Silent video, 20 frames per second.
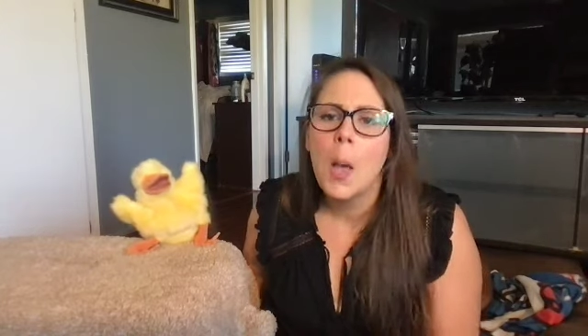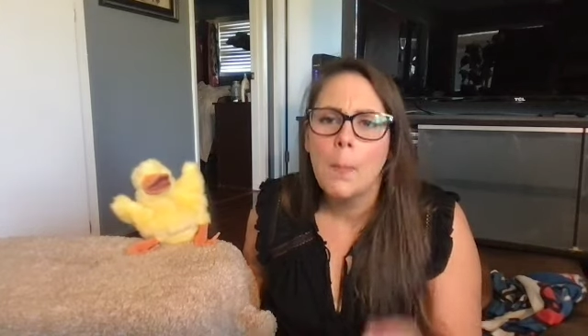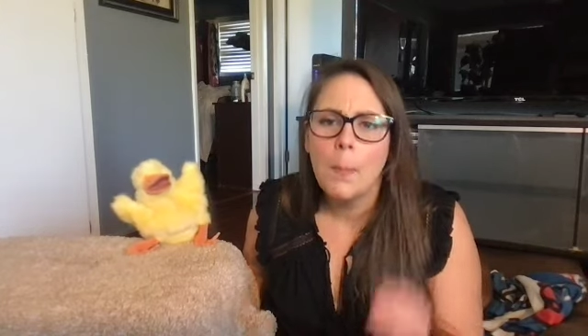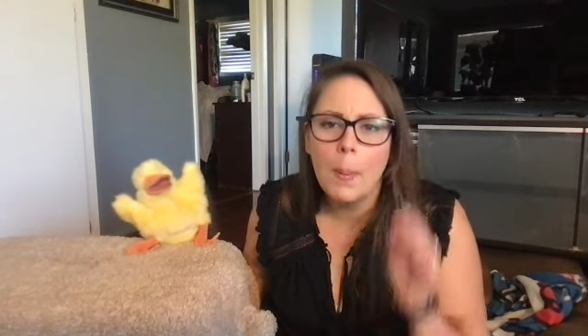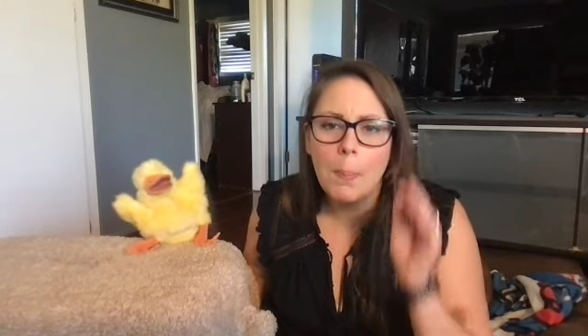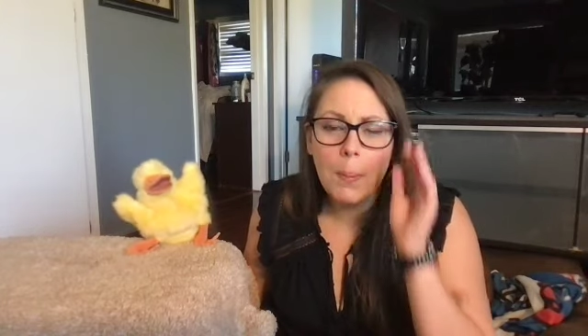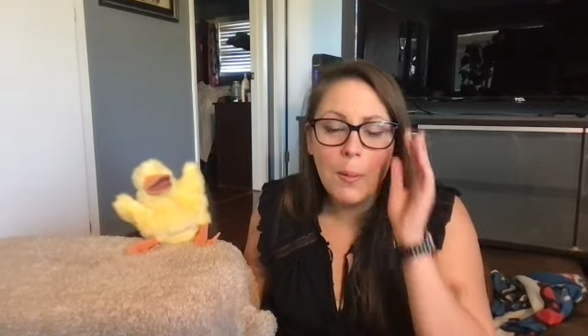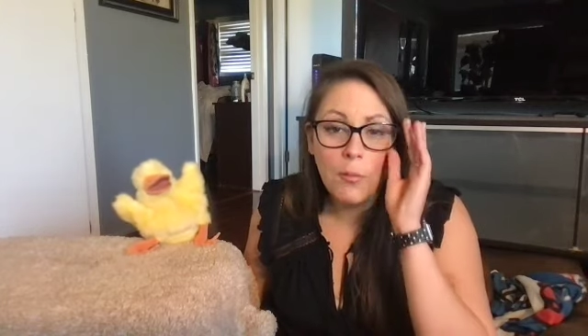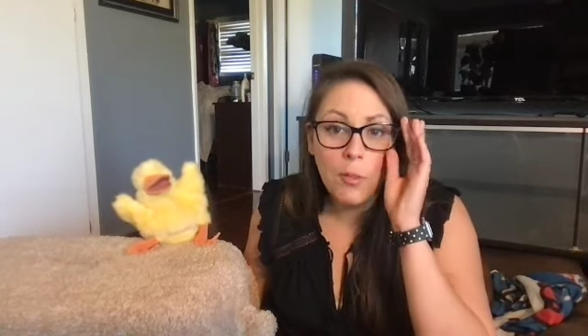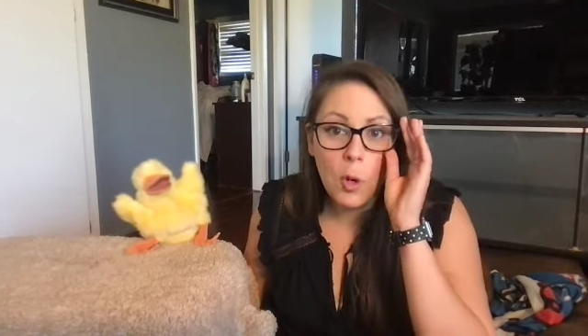
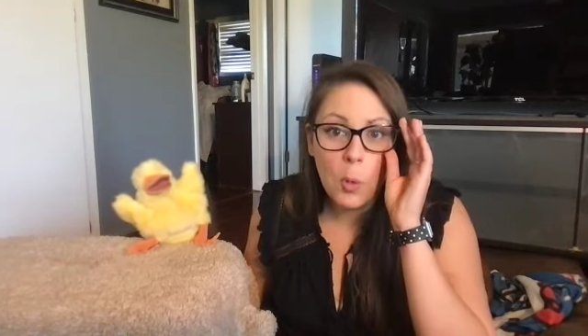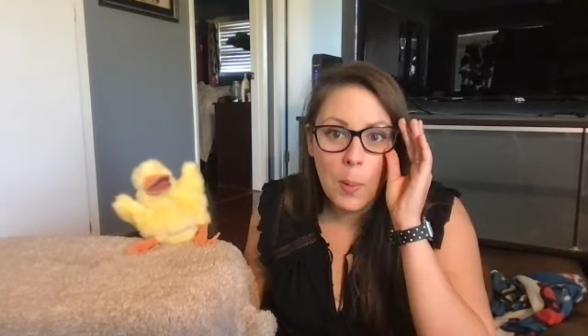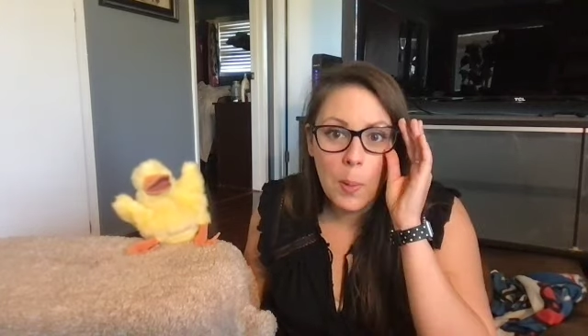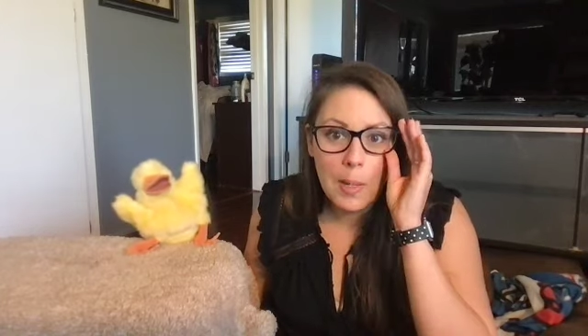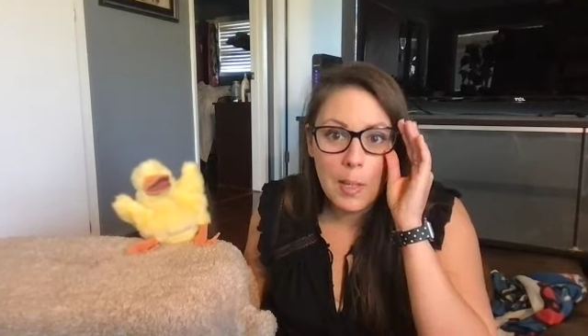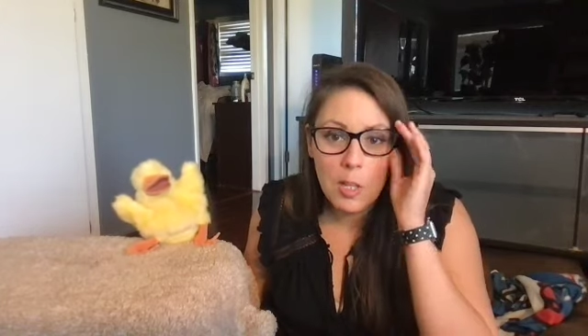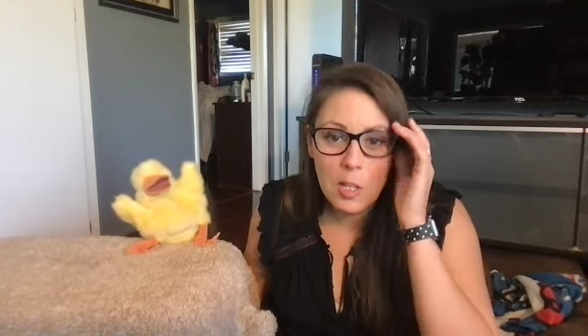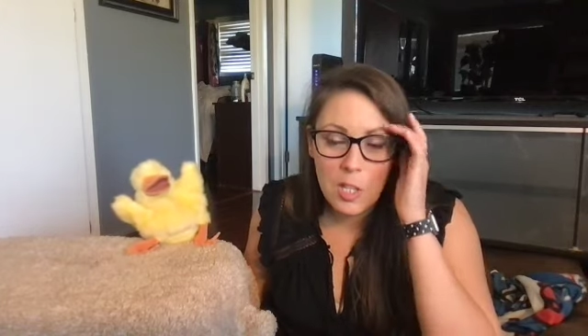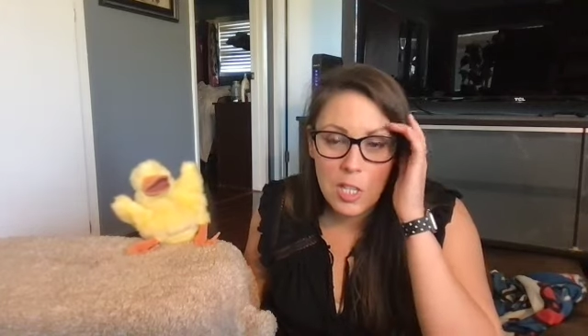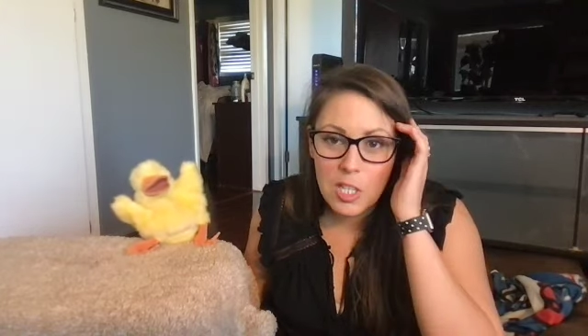But before we
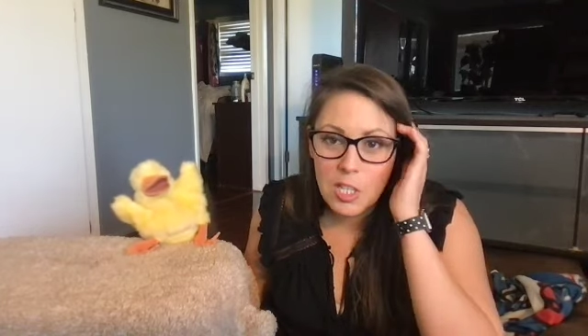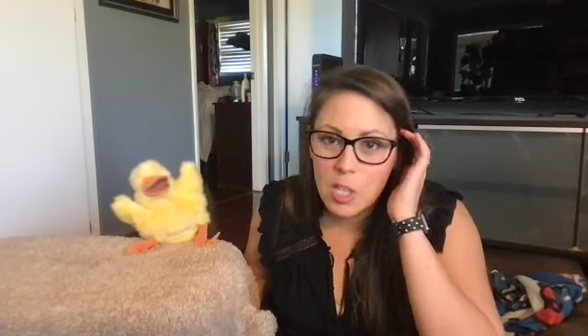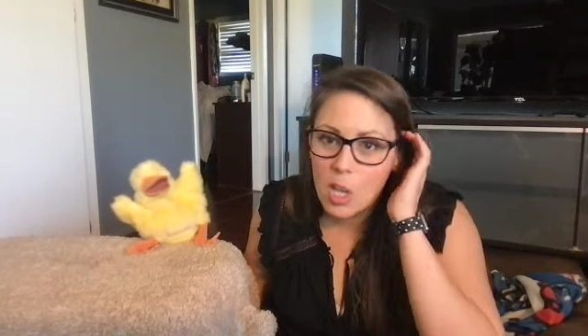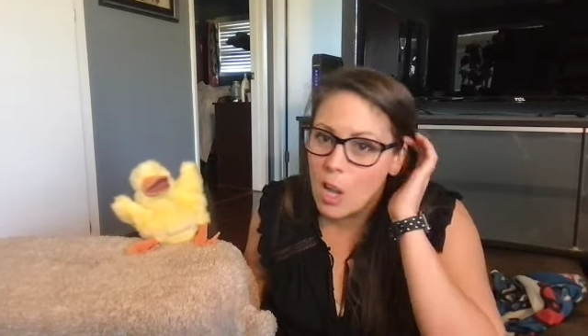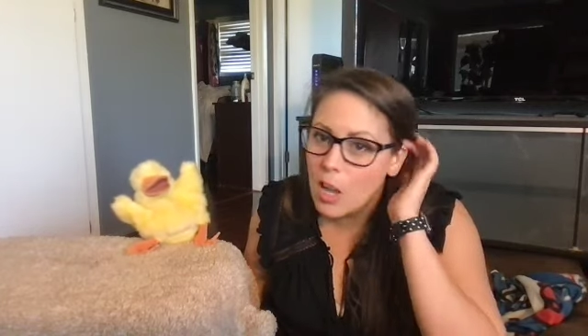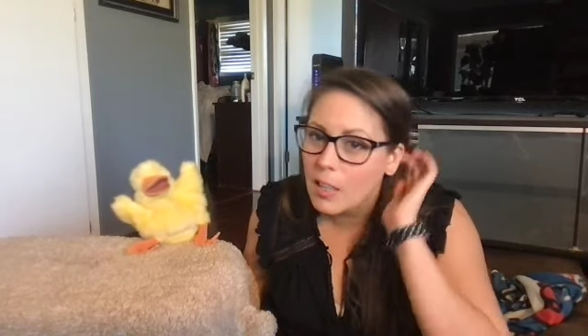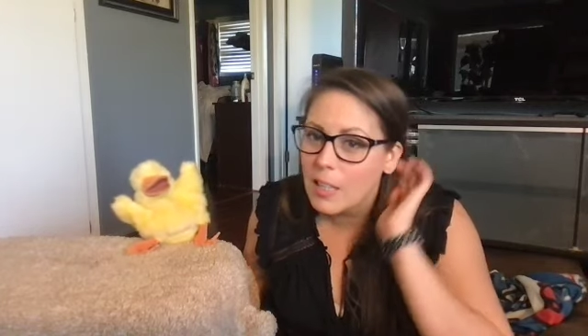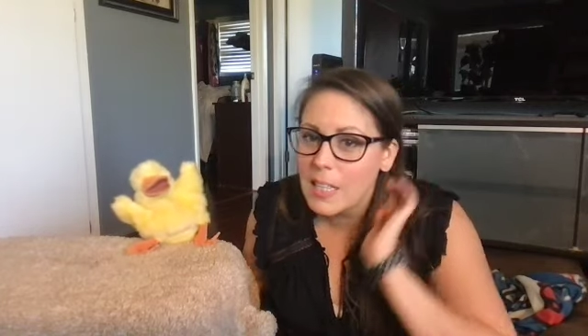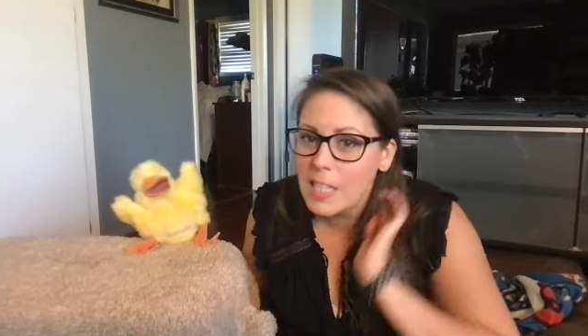learn the song,